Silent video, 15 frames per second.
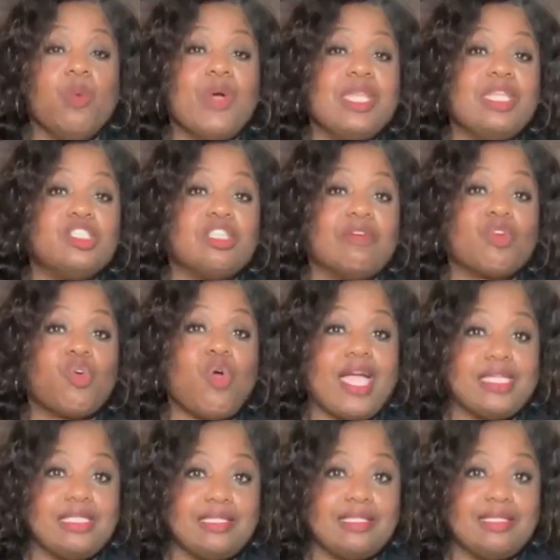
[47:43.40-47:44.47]
Be a witness
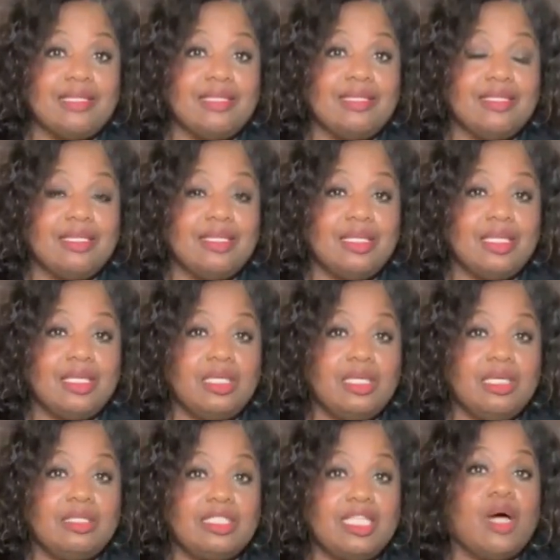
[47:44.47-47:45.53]
of Christ.
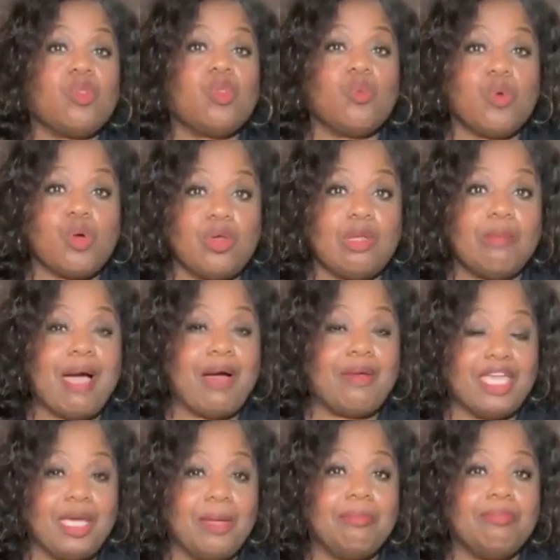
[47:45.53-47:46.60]
Tell the world
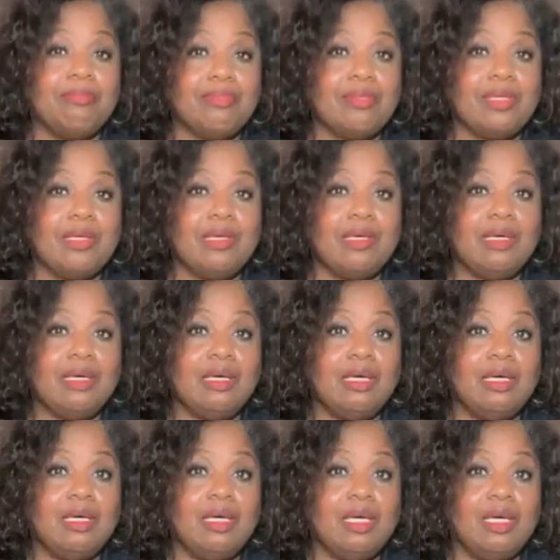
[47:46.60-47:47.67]
about him.
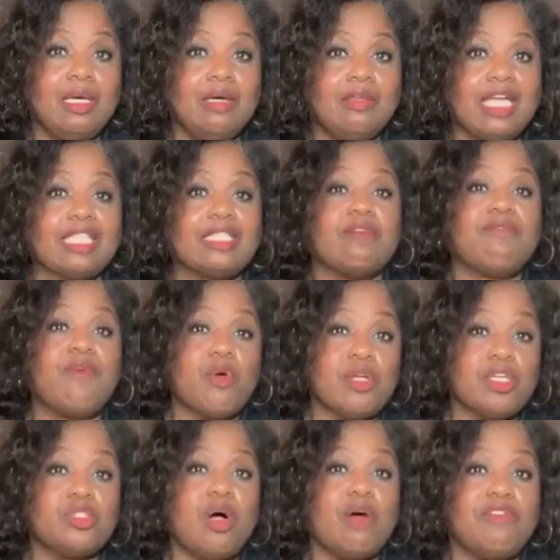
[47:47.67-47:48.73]
Take the
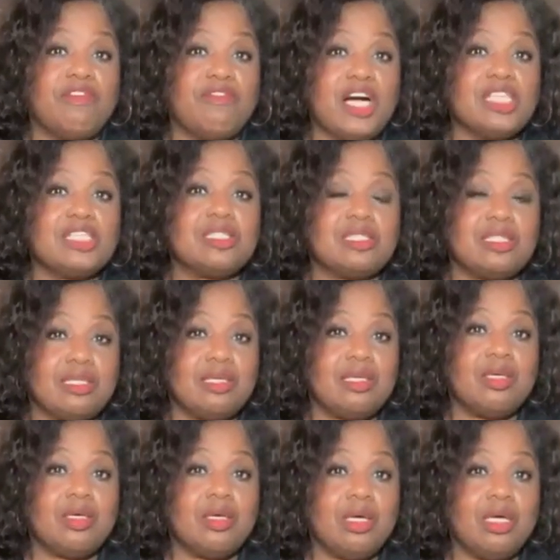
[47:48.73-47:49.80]
focus off of
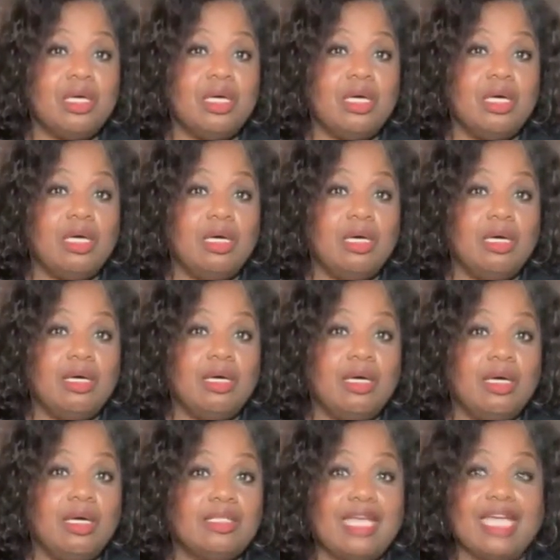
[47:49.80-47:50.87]
us.
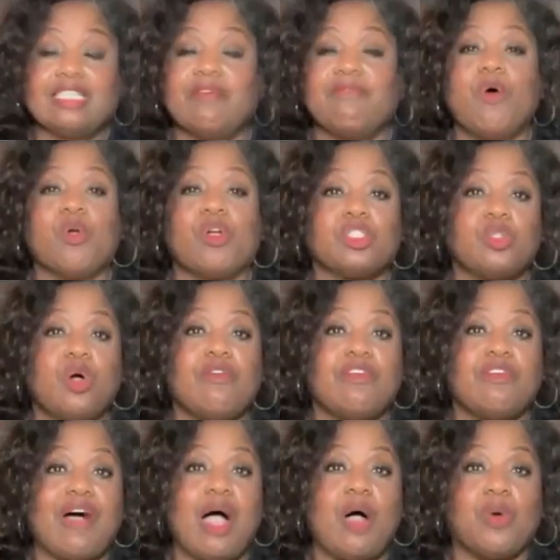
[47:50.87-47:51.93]
Take the
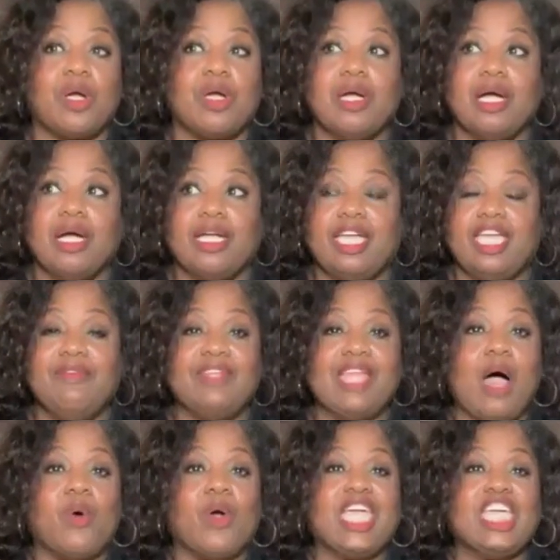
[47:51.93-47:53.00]
focus off of our,
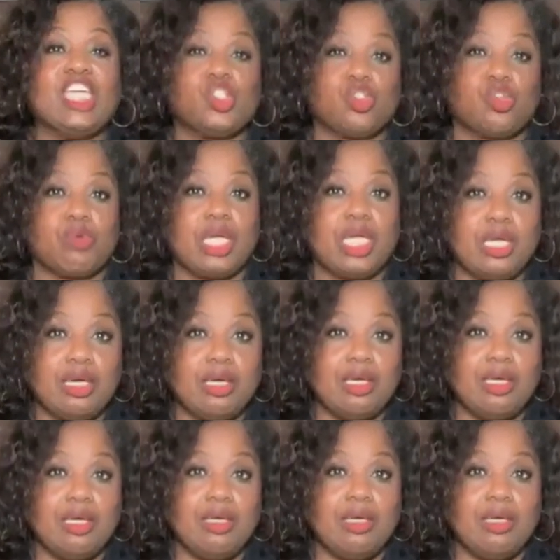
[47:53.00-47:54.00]
even our history.